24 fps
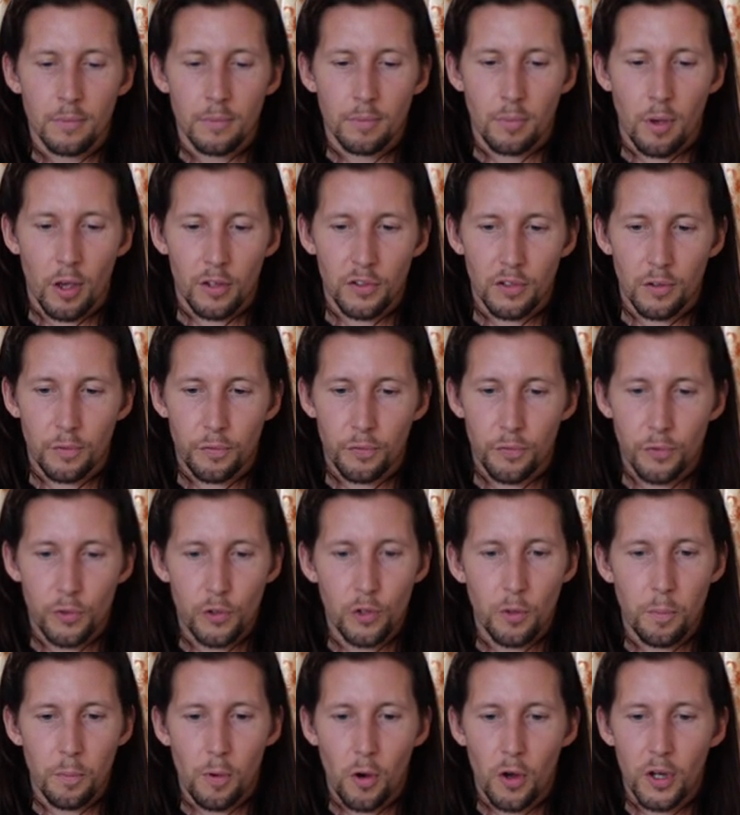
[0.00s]
passing through
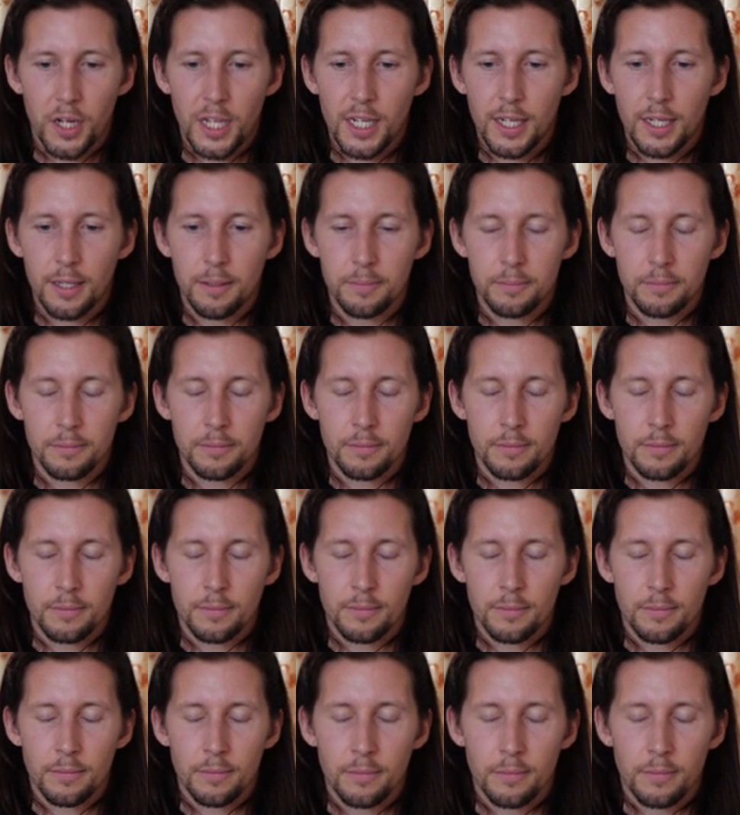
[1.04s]
your body, and
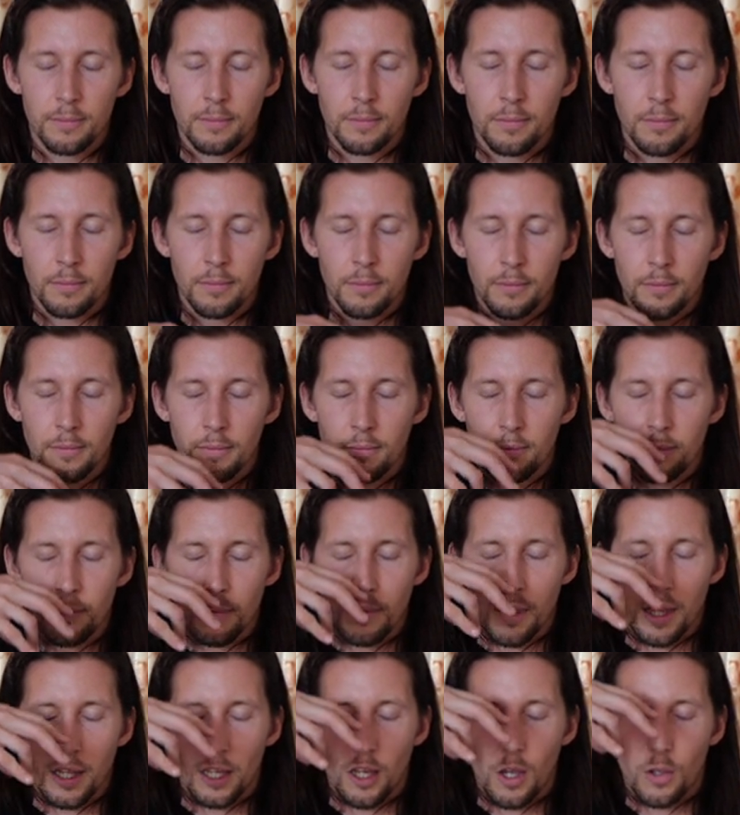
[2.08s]

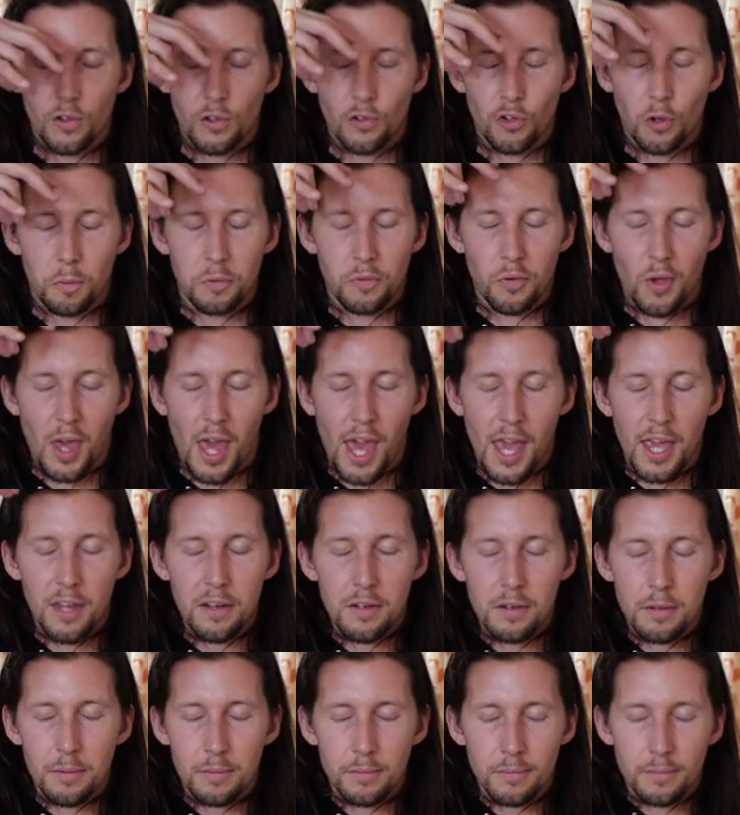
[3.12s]
then going to the top of your
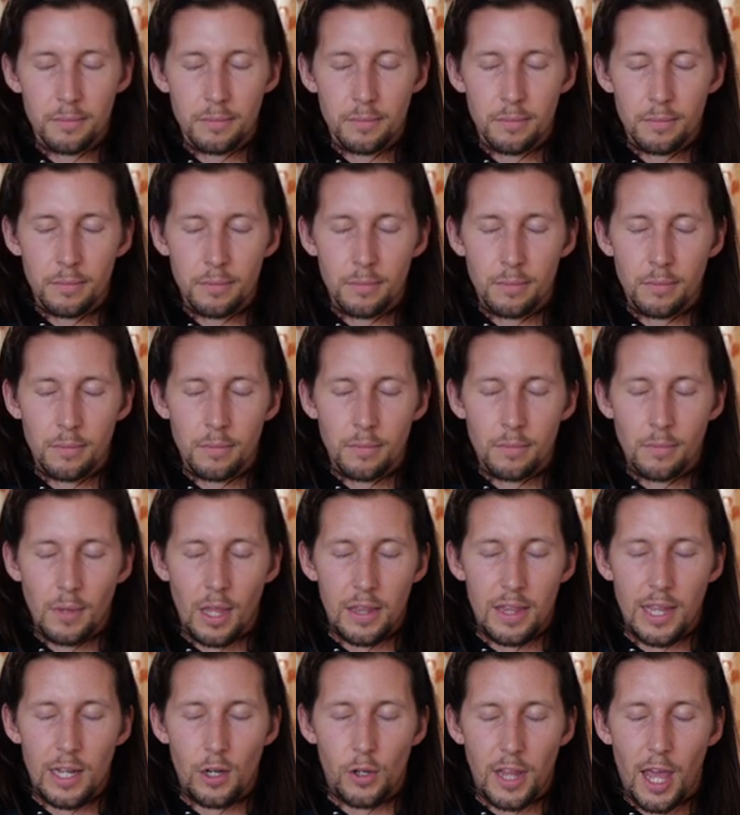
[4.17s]
head.
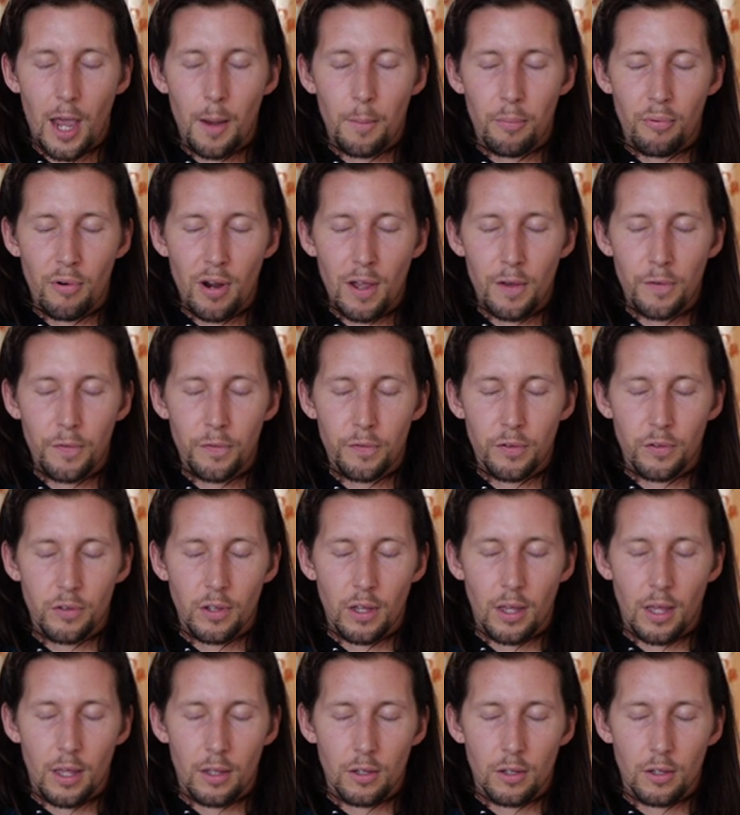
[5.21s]
And then on the out breath,